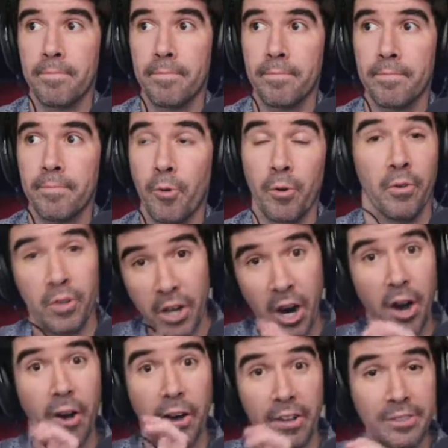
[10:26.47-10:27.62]
for
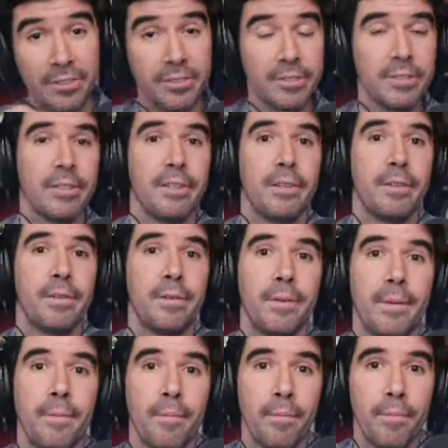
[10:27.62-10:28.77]
cost
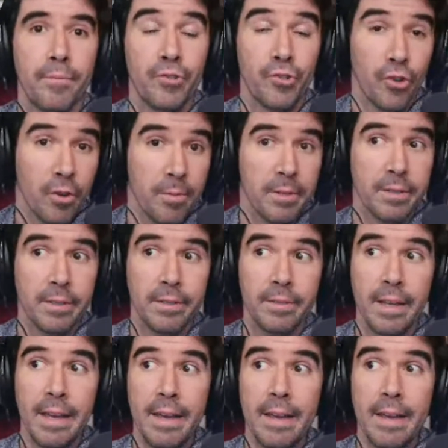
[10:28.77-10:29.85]
services,